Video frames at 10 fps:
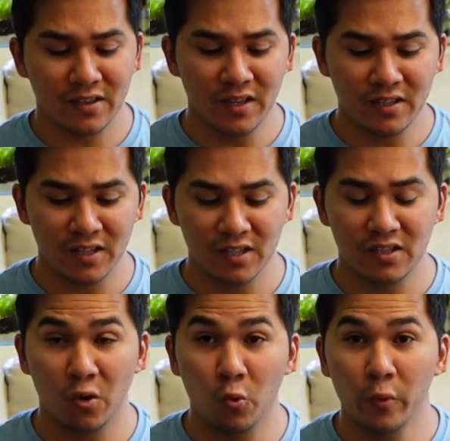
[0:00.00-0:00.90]
This is
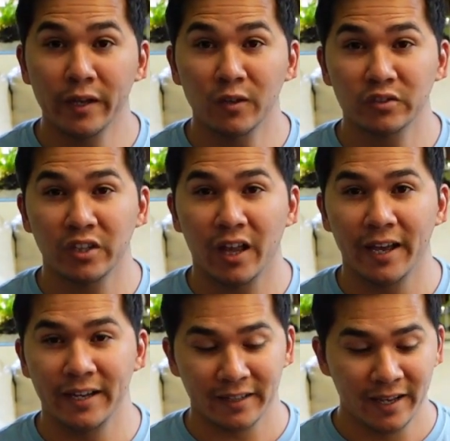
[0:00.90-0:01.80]
the Wills
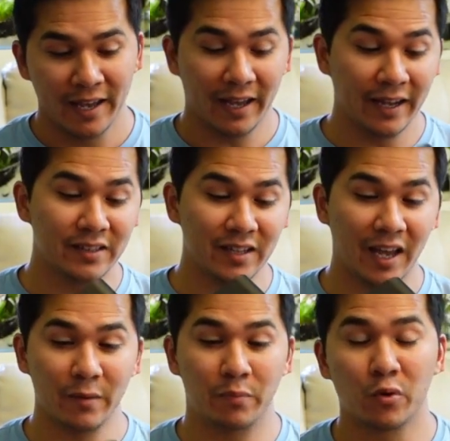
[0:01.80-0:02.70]
light. It's
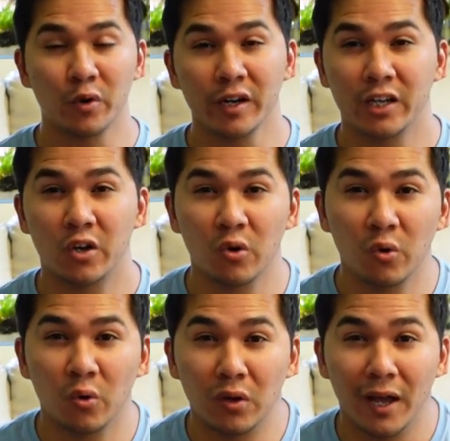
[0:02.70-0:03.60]
a pretty
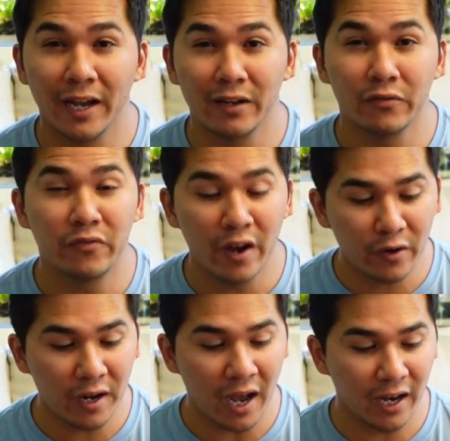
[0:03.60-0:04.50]
cool light,
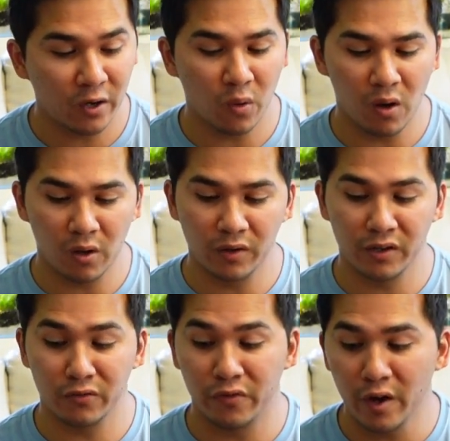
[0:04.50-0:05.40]
very high
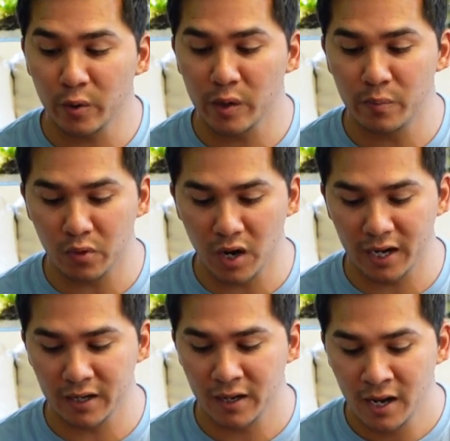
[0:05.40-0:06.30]
quality, very
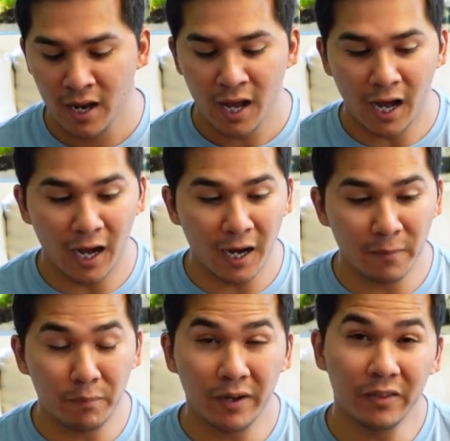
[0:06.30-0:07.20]
bright.
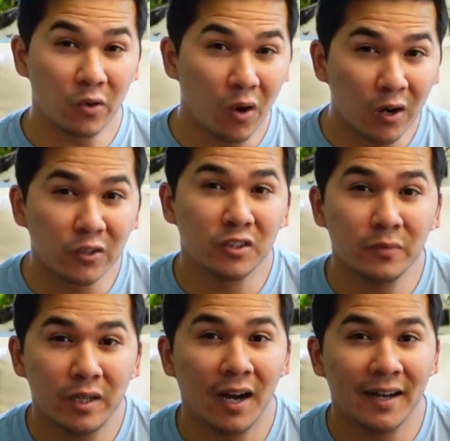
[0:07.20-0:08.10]
But there are
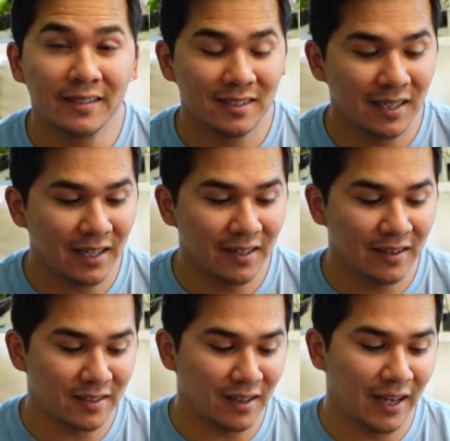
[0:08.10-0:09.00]
some cons to getting
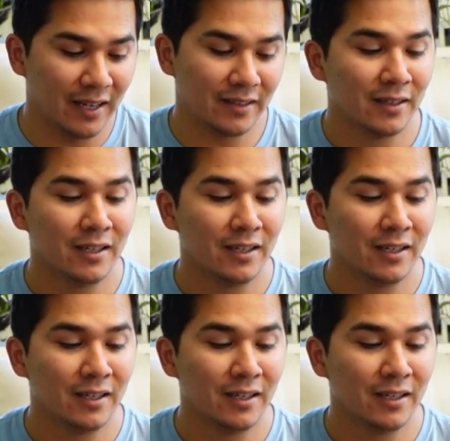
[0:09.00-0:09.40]
this light.